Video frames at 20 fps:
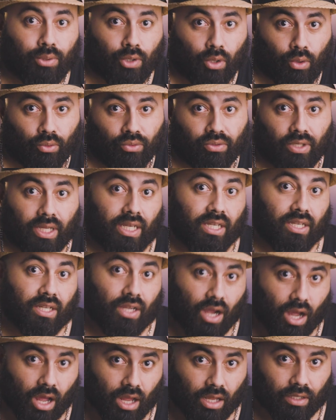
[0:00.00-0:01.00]
pros and
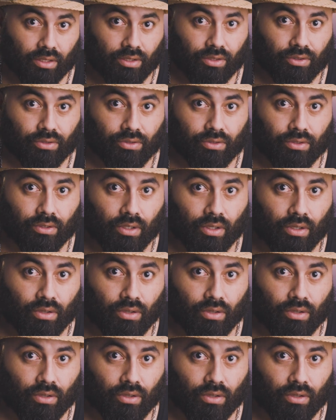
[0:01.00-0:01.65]
cons